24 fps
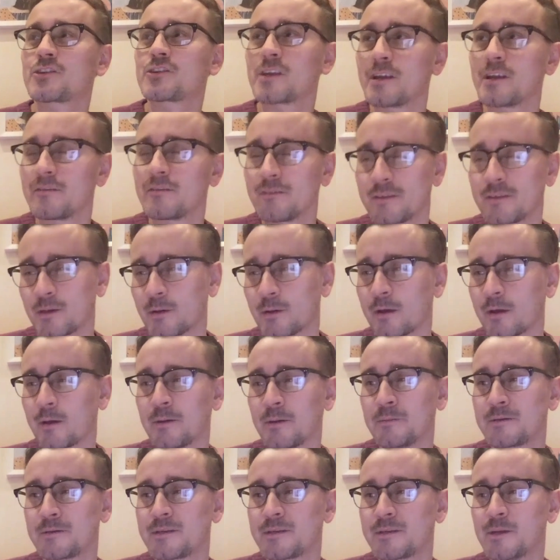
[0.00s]
Shearer, the
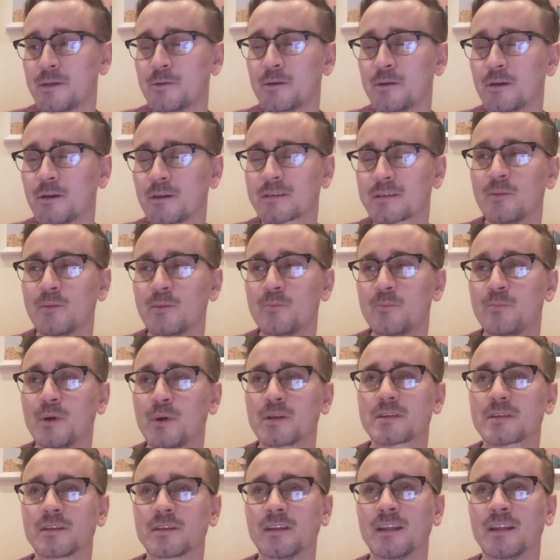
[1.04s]
way he would hustle and
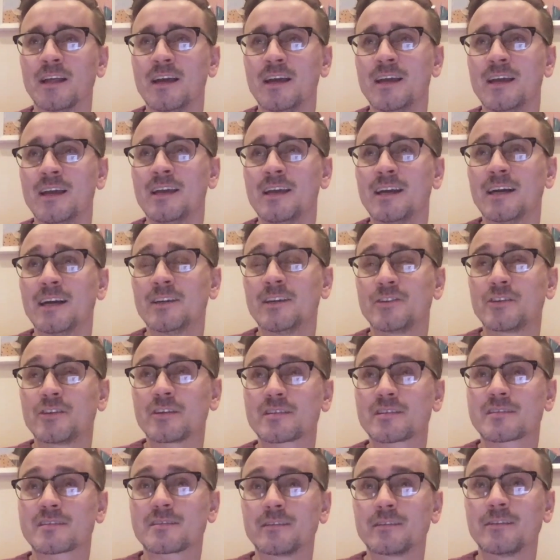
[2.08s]
bustle and
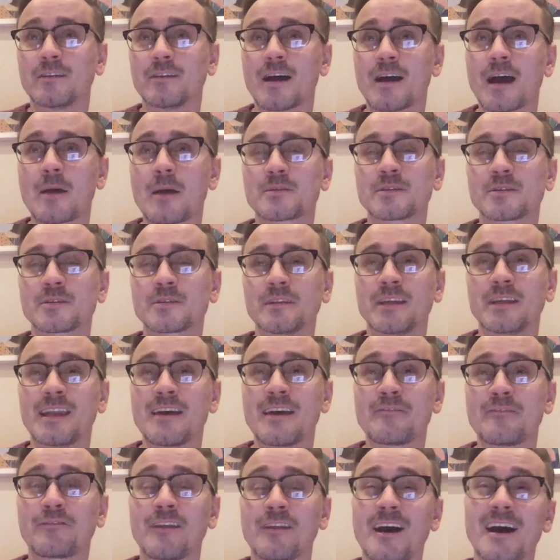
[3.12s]
just, absolutely
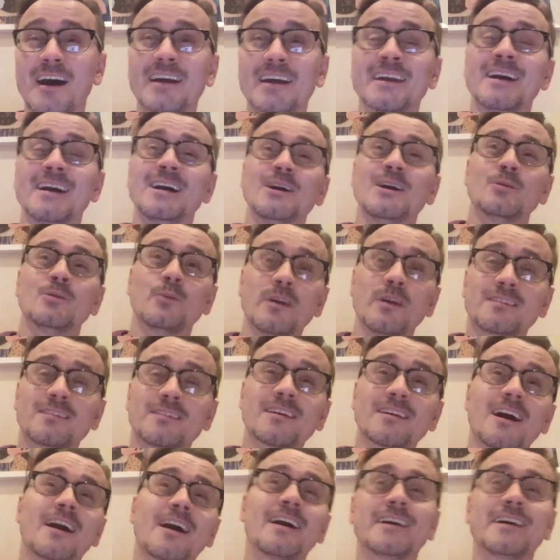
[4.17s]
let fly. With
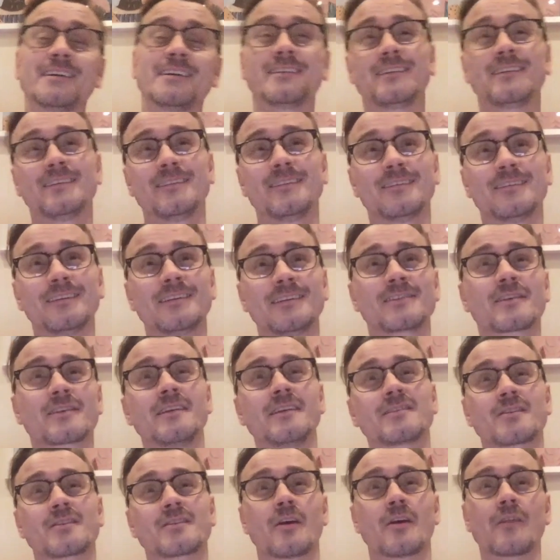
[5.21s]
that,
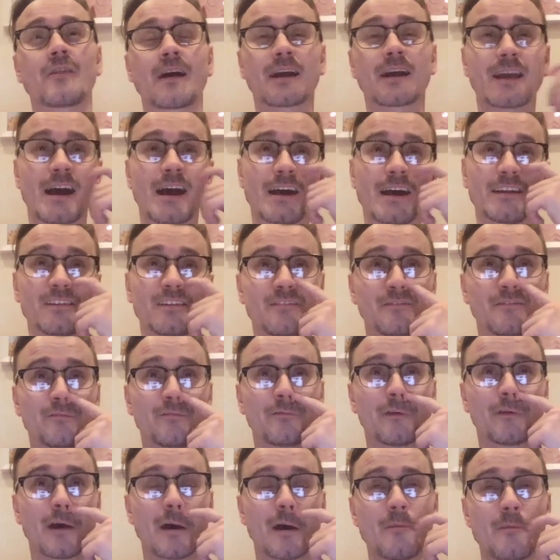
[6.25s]
he's got that kind
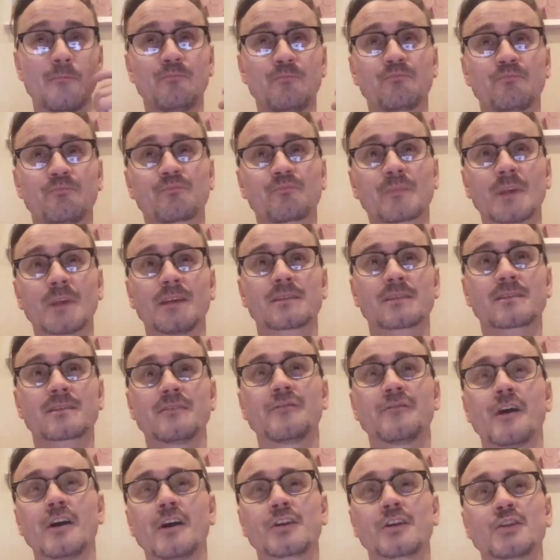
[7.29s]
of his
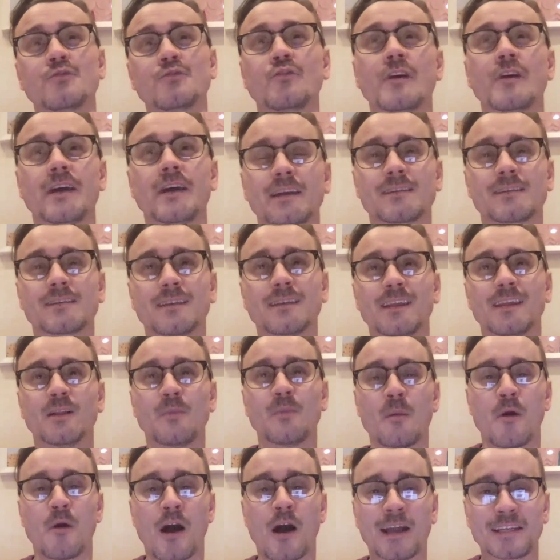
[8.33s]
conversion rate is a little
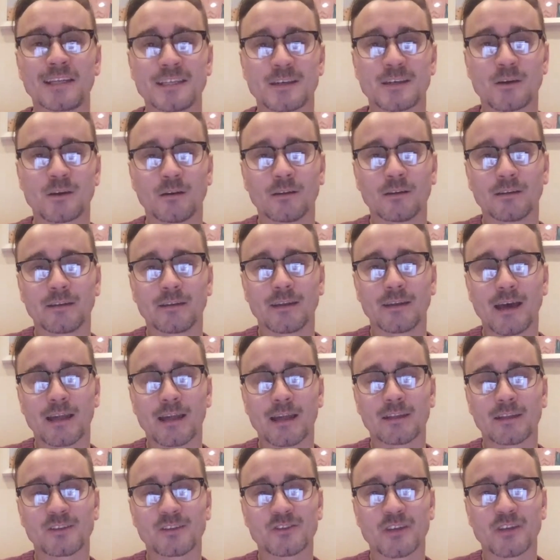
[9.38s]
bit more Andy Cole than
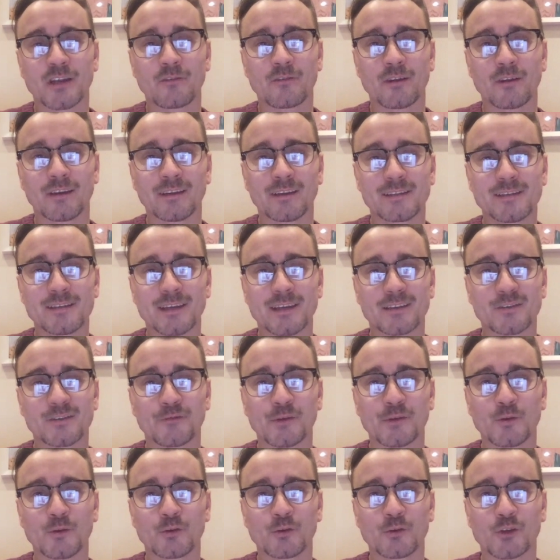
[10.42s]
Alan Shearer. He takes
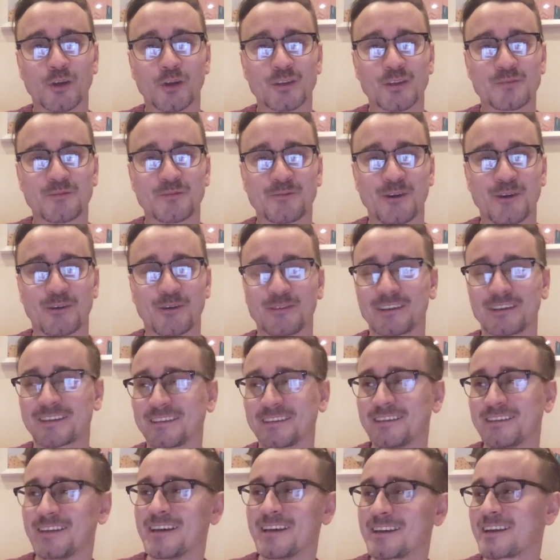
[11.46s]
a few shots before he
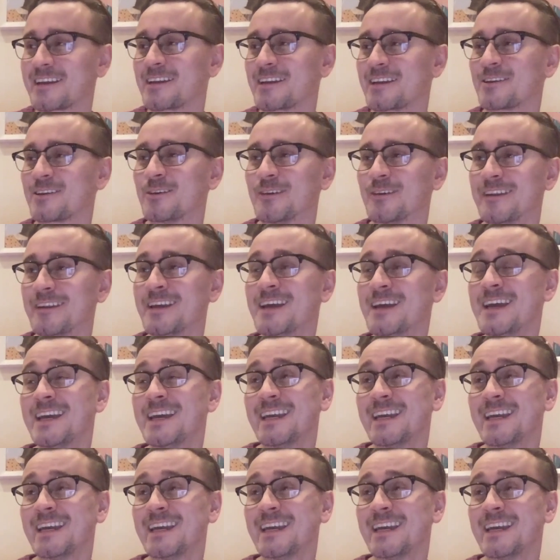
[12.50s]
can get going.